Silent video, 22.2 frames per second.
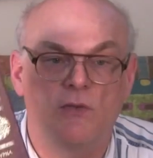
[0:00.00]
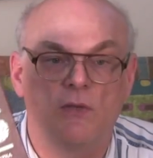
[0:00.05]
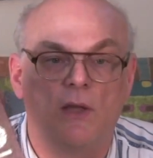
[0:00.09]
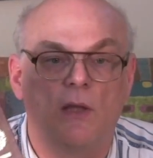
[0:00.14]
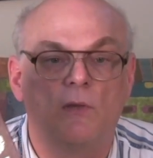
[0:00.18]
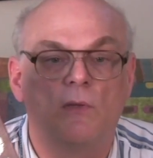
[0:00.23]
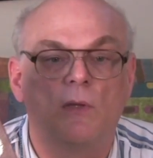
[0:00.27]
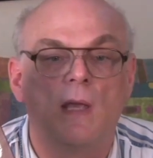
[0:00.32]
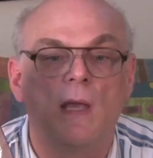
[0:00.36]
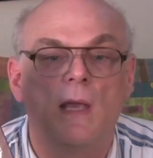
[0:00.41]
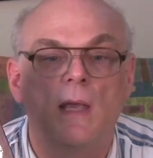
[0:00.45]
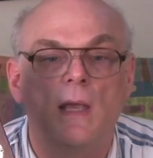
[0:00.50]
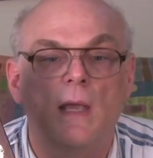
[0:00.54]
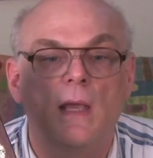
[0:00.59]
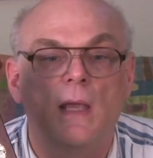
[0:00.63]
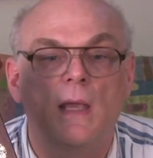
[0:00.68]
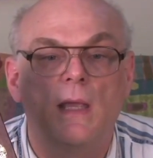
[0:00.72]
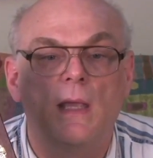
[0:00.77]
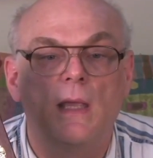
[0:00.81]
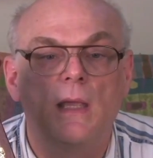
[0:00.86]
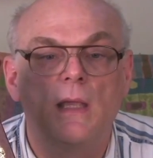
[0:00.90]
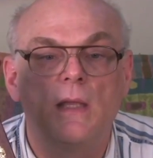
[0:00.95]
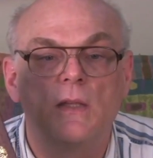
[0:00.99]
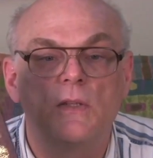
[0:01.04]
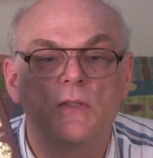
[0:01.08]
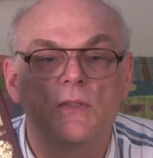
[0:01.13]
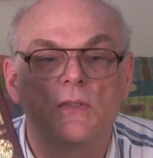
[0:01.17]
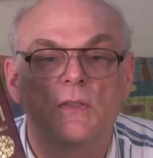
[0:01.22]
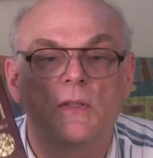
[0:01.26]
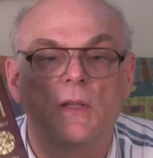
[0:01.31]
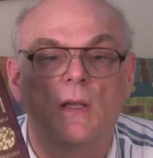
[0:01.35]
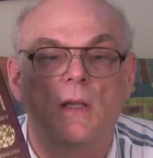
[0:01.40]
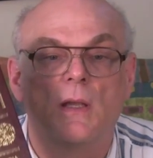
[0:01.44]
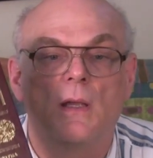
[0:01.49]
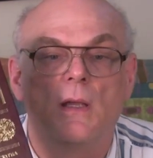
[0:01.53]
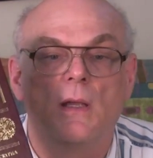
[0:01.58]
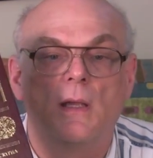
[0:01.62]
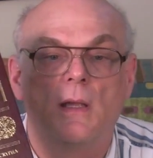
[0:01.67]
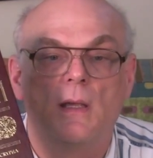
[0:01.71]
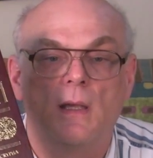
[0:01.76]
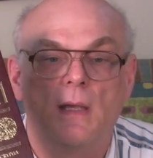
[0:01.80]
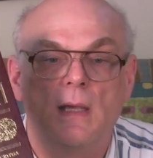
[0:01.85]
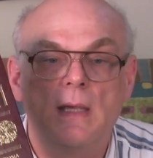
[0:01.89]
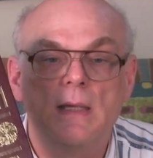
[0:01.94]
says, his
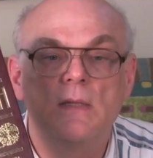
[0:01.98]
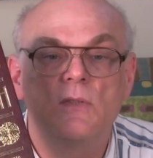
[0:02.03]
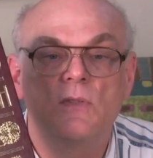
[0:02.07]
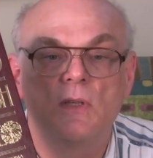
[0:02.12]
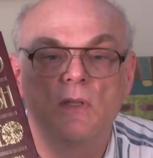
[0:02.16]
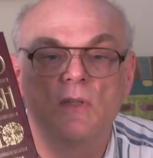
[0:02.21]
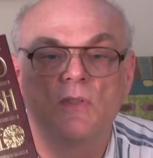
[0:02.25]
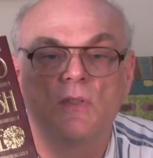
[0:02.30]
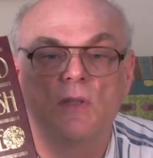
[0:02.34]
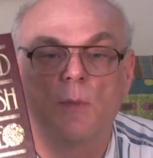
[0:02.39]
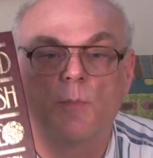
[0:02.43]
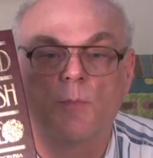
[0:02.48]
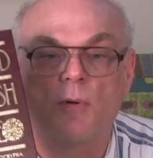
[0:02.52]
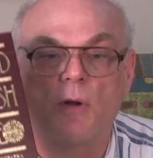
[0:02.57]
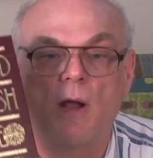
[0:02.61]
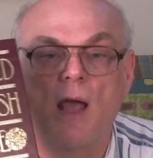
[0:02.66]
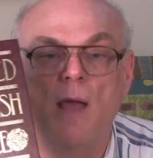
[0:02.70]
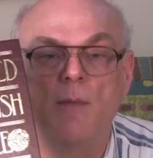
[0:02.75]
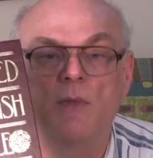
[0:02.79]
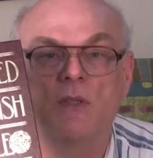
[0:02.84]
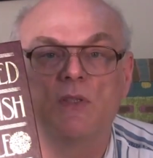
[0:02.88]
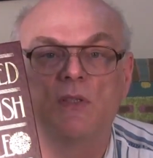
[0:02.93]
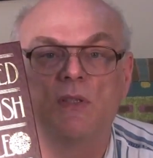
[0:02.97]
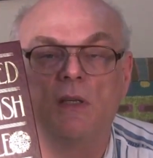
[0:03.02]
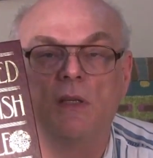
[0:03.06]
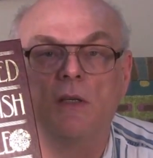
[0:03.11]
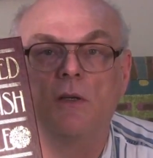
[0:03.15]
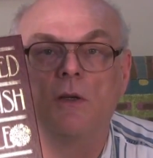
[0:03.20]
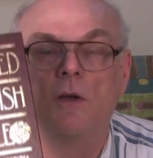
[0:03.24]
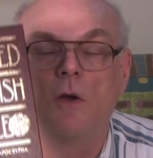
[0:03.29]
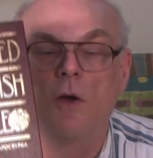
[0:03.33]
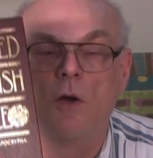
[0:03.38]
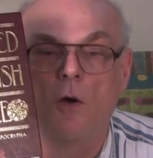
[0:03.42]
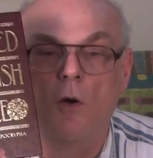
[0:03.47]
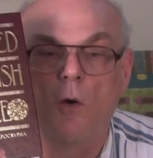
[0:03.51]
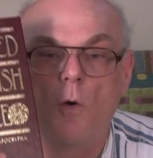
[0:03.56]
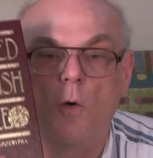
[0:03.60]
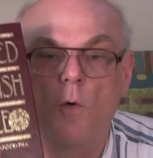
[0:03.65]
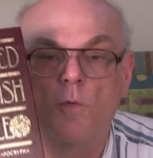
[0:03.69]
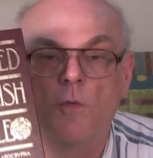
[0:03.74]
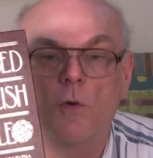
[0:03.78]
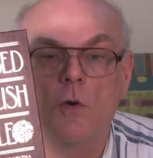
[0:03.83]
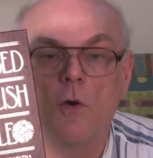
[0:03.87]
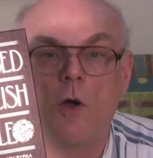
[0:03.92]
is the primacy
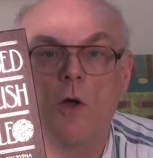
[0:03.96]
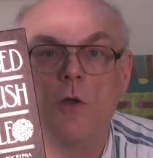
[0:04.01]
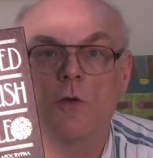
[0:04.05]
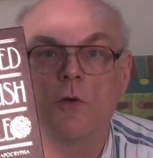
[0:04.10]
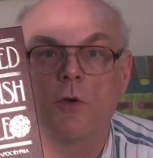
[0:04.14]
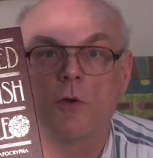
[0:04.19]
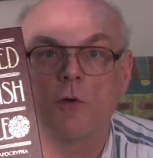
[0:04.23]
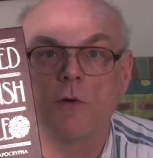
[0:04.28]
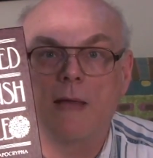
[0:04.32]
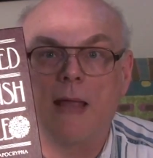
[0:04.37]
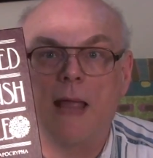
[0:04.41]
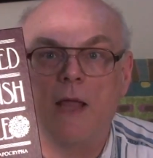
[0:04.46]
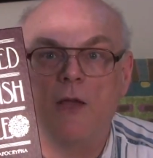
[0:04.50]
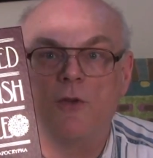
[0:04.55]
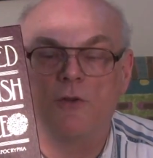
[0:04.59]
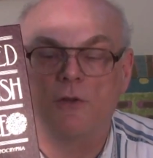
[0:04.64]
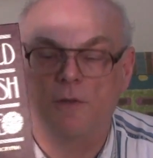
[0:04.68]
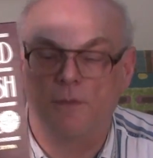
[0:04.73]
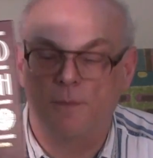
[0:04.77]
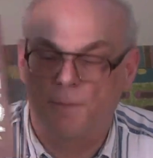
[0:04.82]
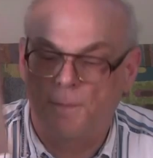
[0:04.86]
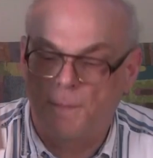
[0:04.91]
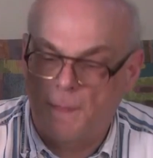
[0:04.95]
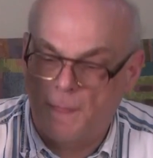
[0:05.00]
over all creation.